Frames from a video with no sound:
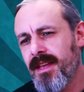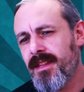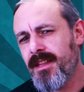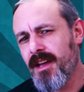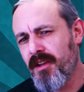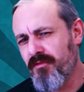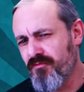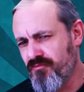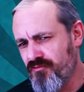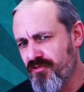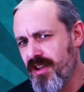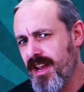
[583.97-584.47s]

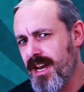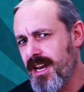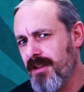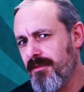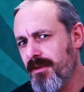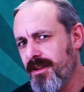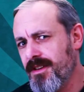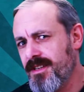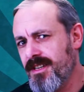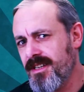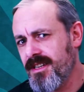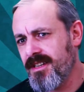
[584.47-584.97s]
I really
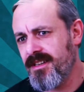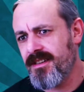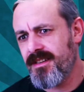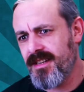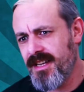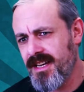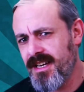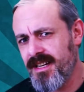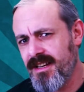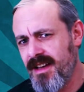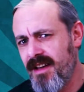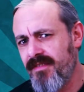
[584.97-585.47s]
wanted to
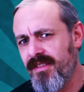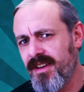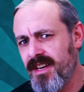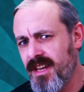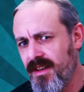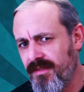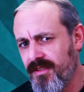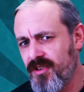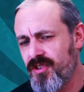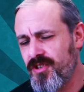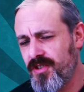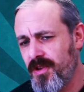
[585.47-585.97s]
have
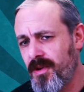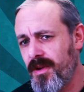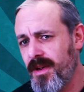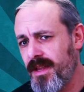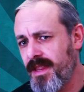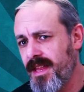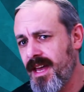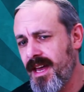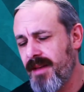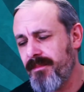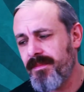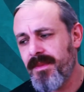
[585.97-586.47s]
another shot
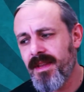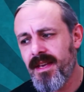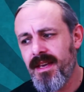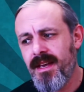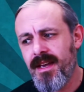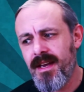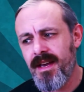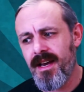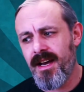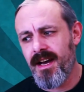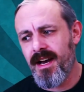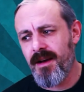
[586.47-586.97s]
at that,
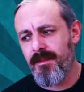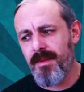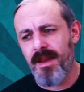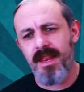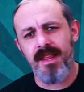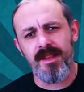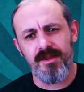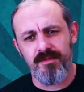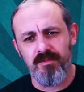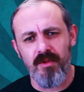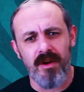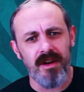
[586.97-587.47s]
and
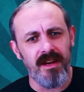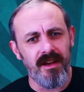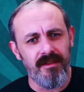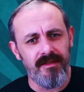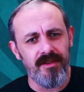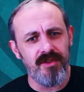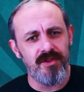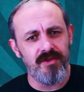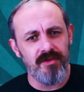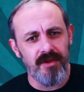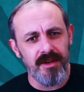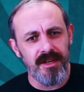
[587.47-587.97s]
it's one I've
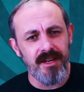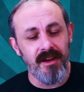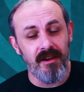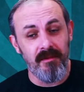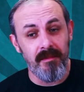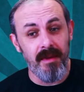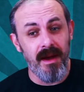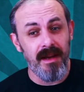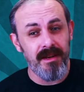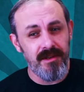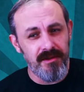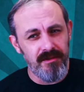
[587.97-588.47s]
enjoyed
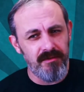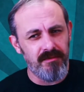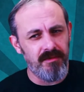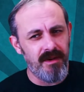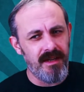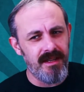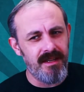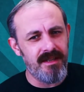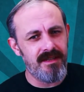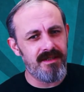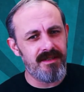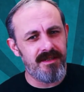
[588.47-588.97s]
going back to,
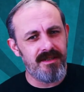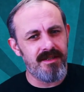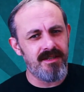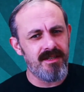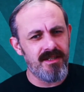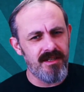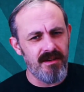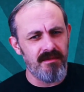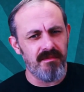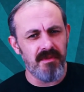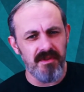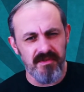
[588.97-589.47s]
where there's
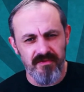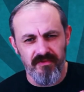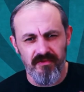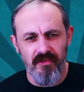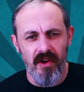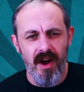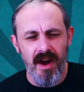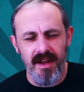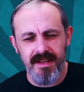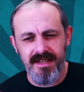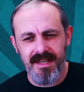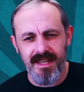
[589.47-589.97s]
just so much
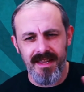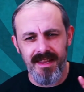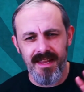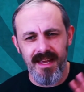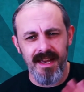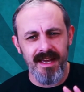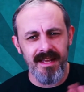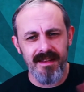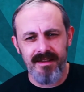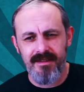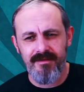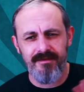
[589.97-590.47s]
variety in
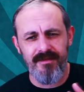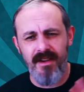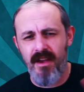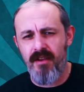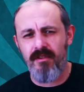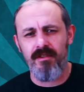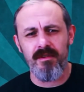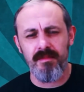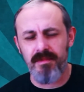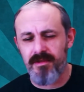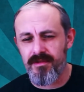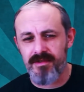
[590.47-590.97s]
there. It's
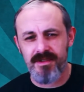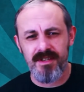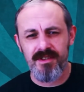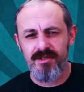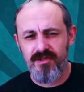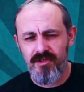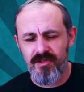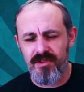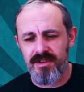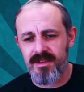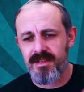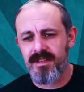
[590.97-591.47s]
variables, it's
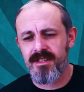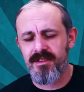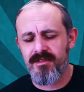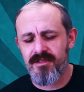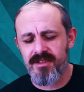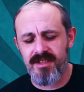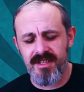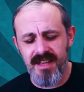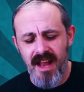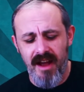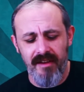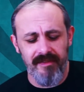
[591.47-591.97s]
good
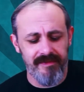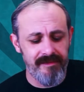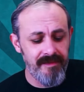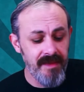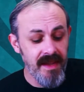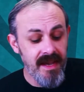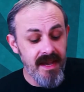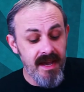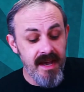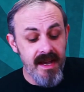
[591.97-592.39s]
stuff.